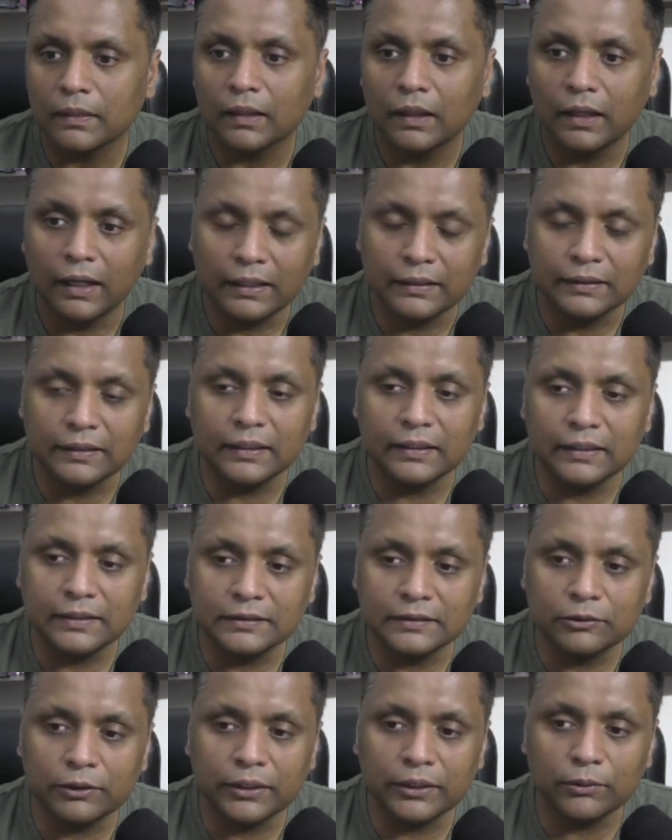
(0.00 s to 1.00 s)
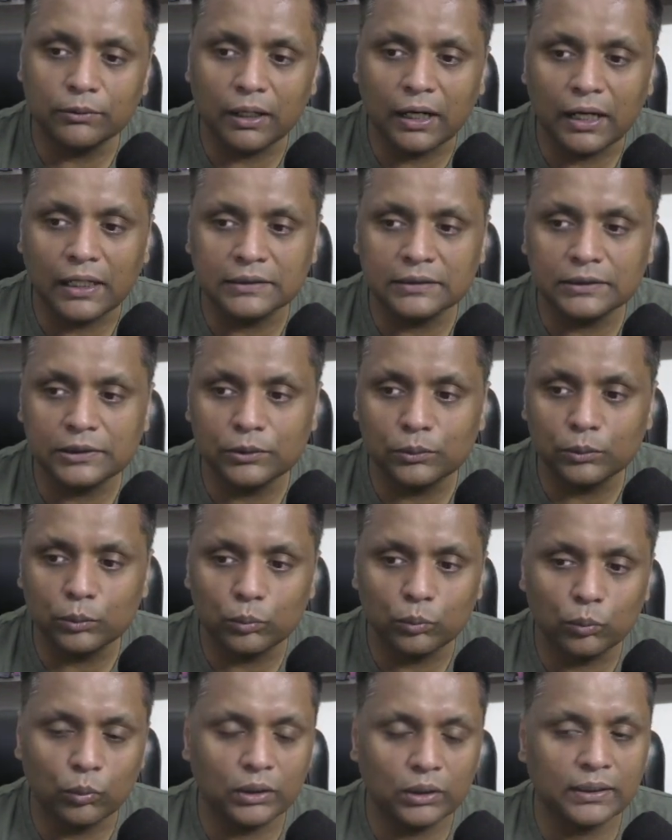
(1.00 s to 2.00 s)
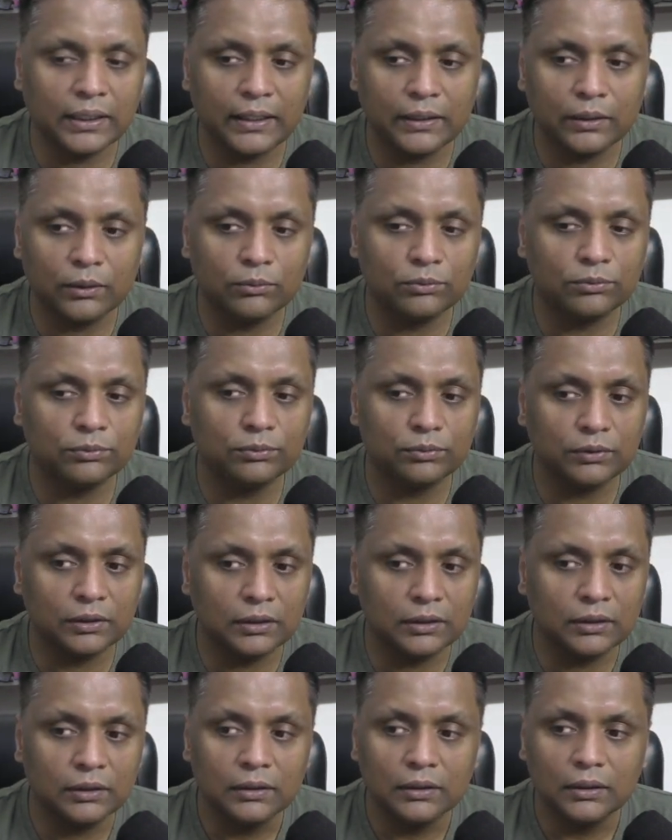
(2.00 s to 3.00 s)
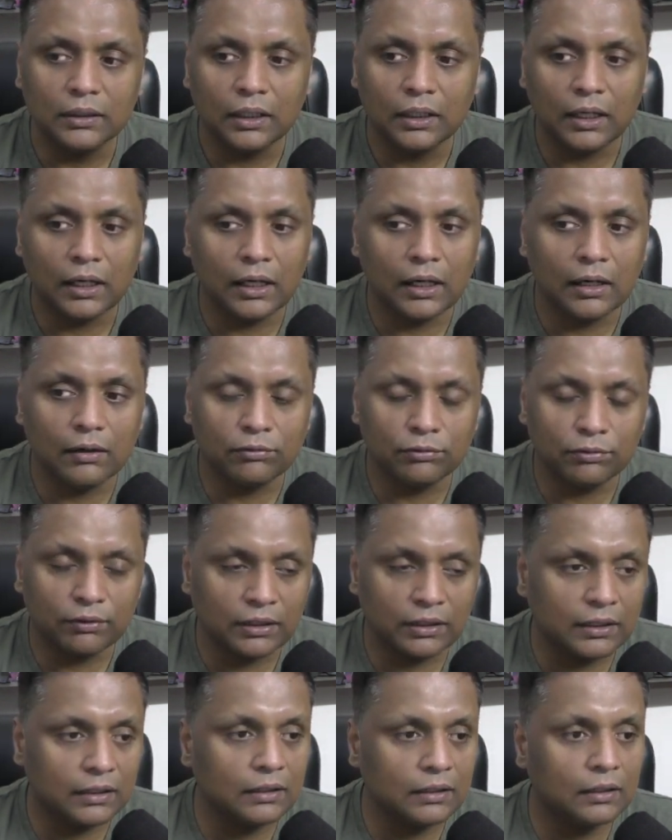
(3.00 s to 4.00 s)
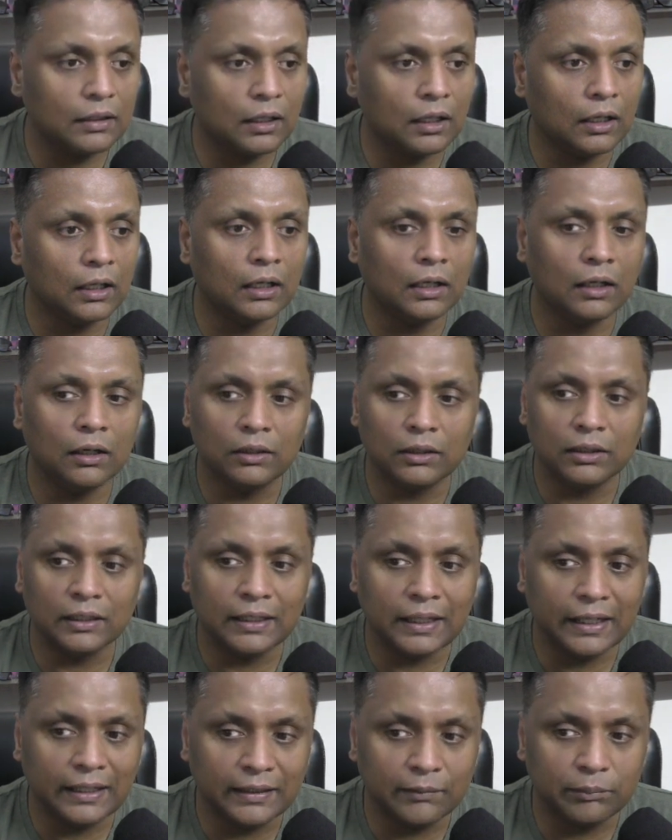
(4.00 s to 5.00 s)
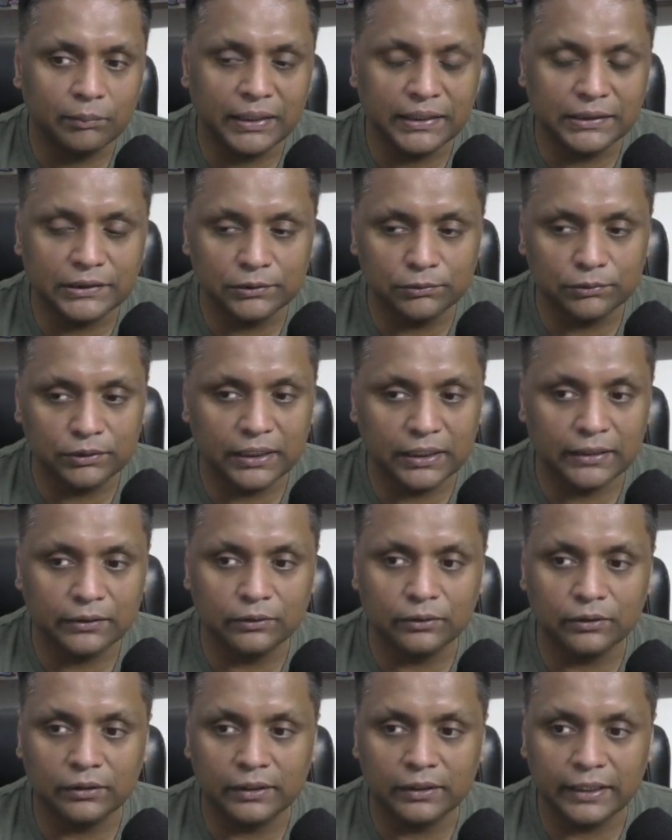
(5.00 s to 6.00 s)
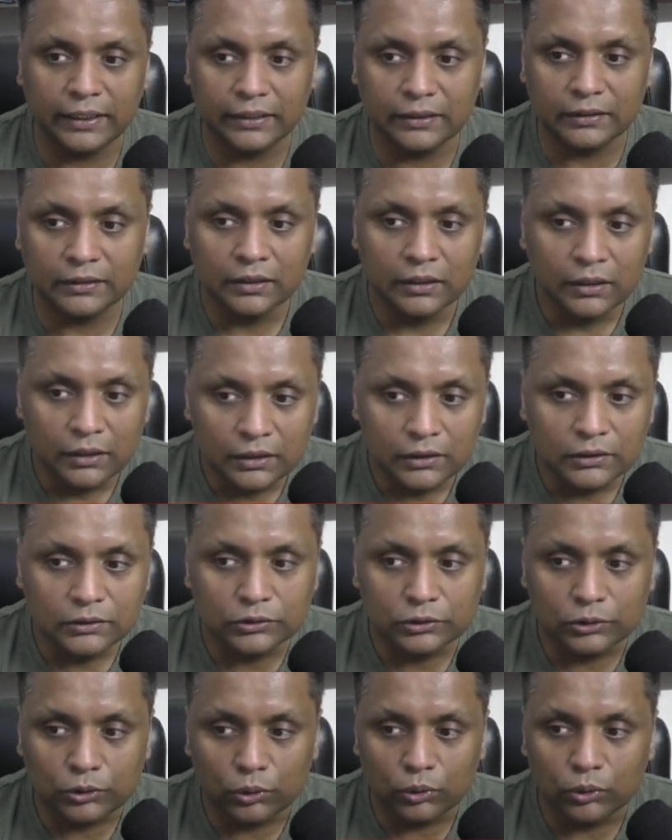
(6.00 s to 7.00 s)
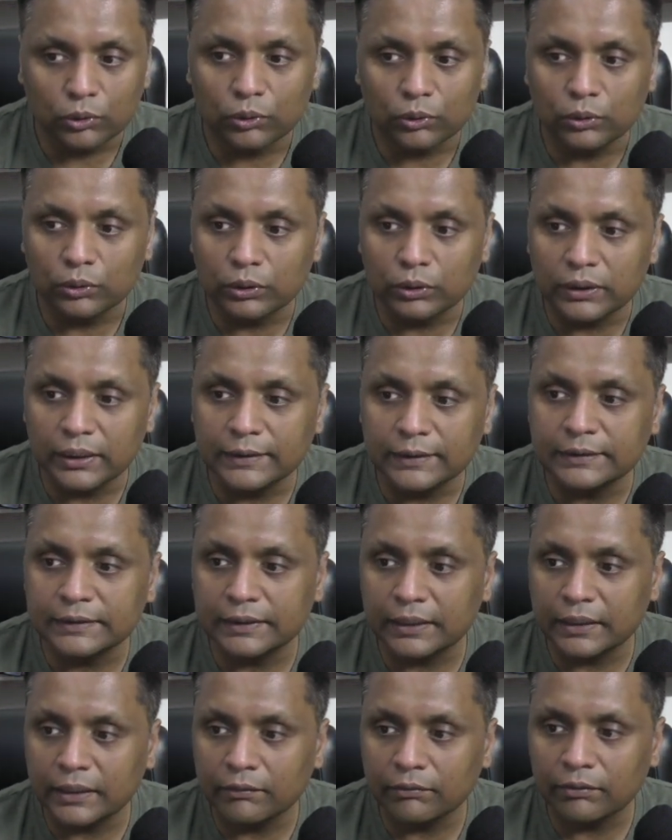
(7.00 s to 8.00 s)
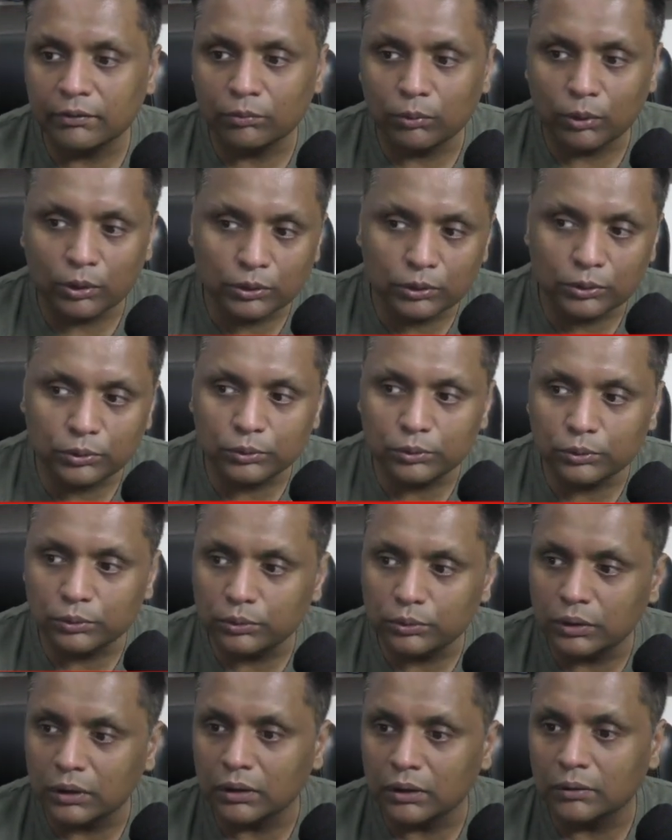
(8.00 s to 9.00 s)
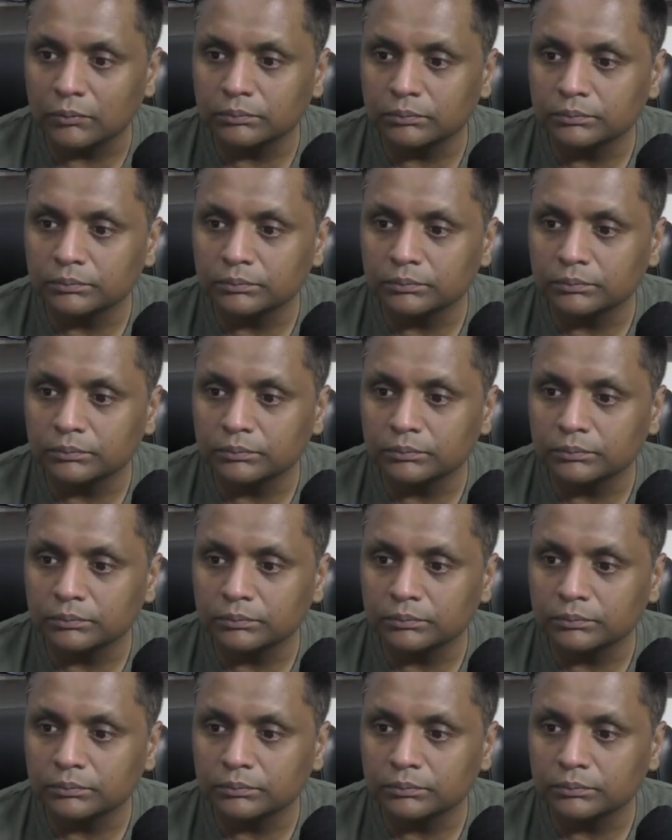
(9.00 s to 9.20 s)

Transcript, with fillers: and then it's going to ask you what kind of uh, uh, funnel uh, or a landing page you would like to create so let's say we want to uh,